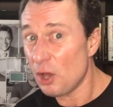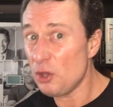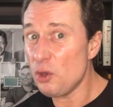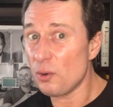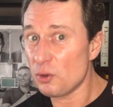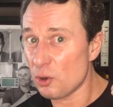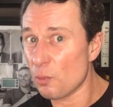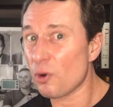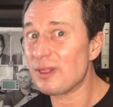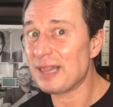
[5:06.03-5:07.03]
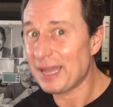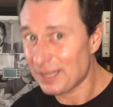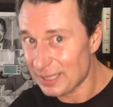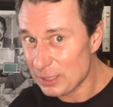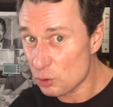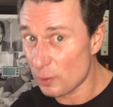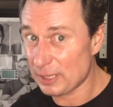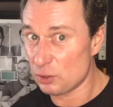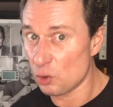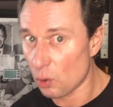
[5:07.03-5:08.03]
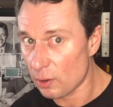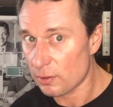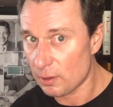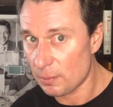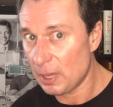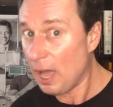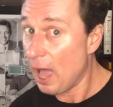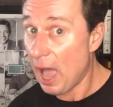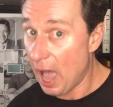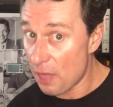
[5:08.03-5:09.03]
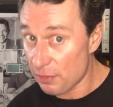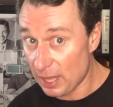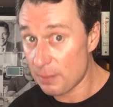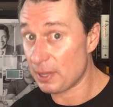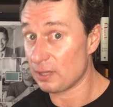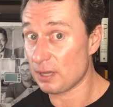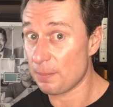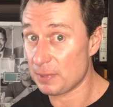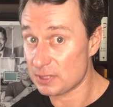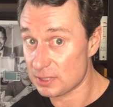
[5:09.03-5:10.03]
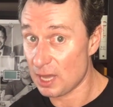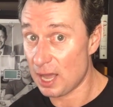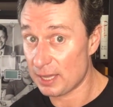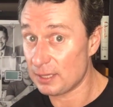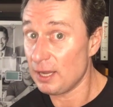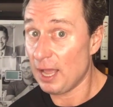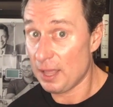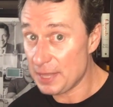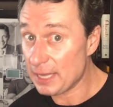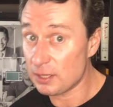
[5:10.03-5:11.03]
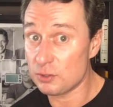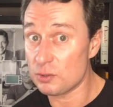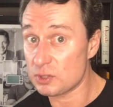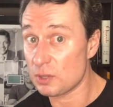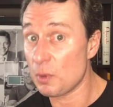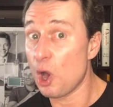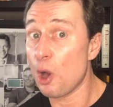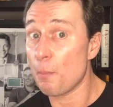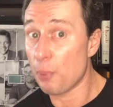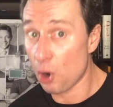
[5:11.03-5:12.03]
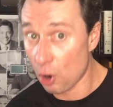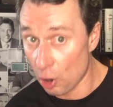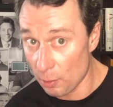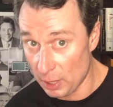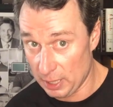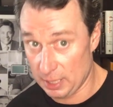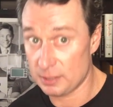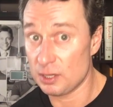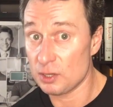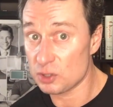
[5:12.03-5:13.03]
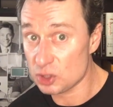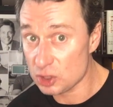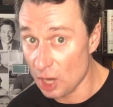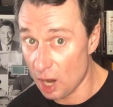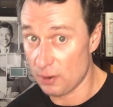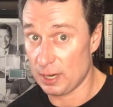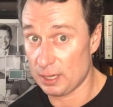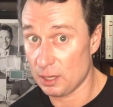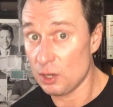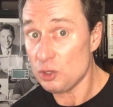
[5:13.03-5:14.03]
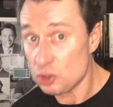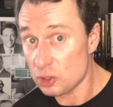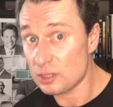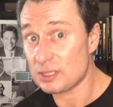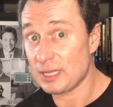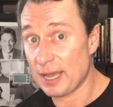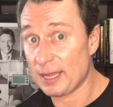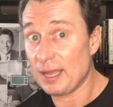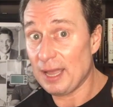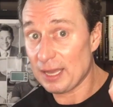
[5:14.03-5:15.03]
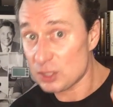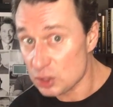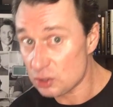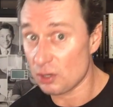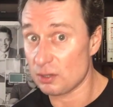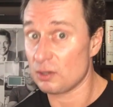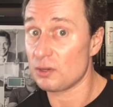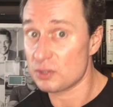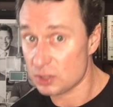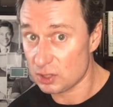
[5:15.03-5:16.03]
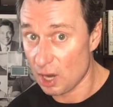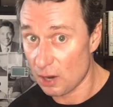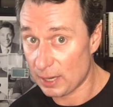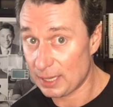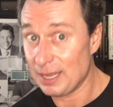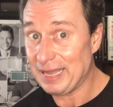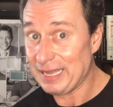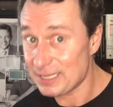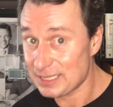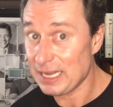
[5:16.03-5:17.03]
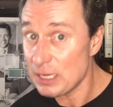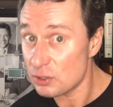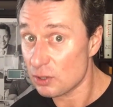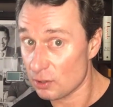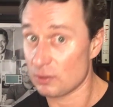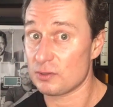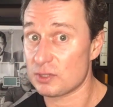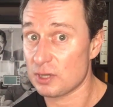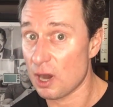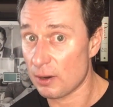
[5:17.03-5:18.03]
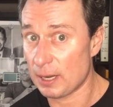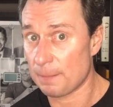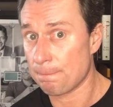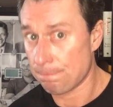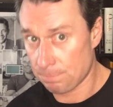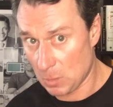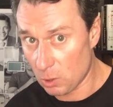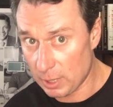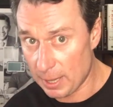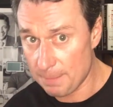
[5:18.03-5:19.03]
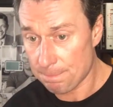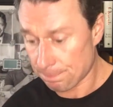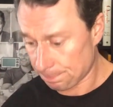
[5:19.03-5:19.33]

You're more likely to ignore them, and they build up inside, and they can do some permanent scarring. Just like external scarring, it's internal scarring. Okay?